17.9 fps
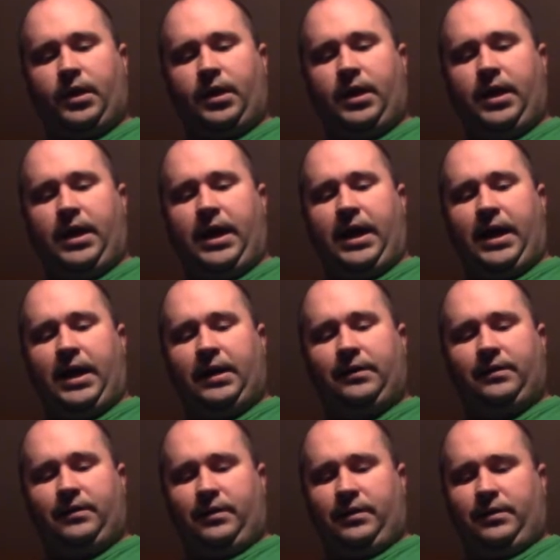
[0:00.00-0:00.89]

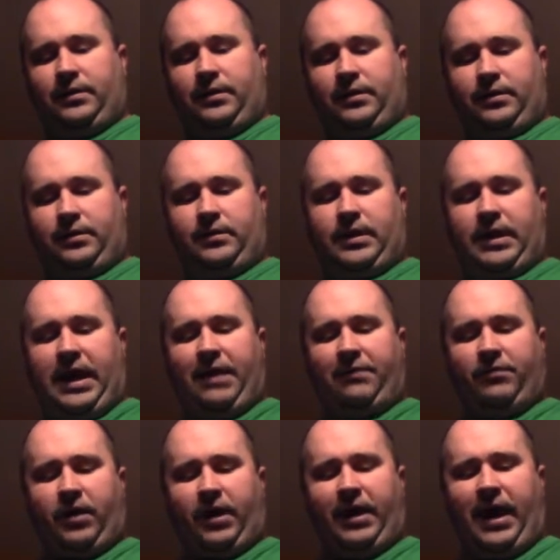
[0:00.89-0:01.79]
And
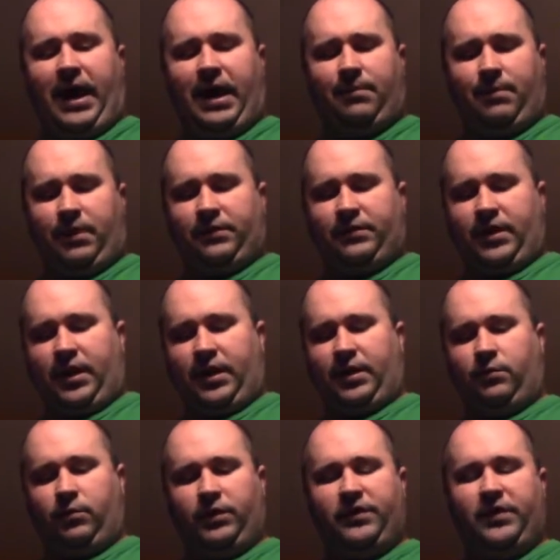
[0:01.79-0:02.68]
after I got them, I was kind of
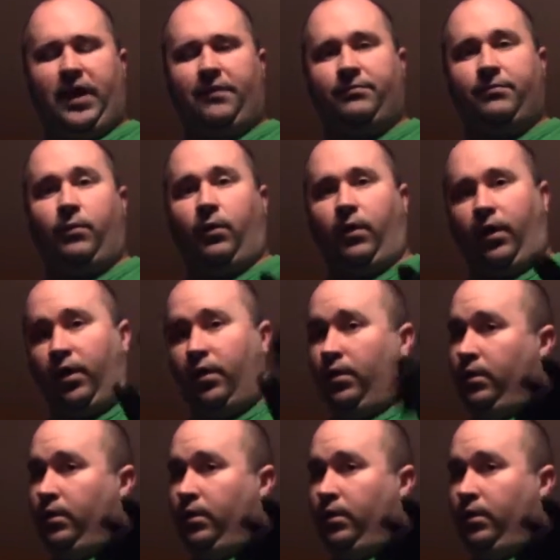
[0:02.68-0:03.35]
like, what's that for?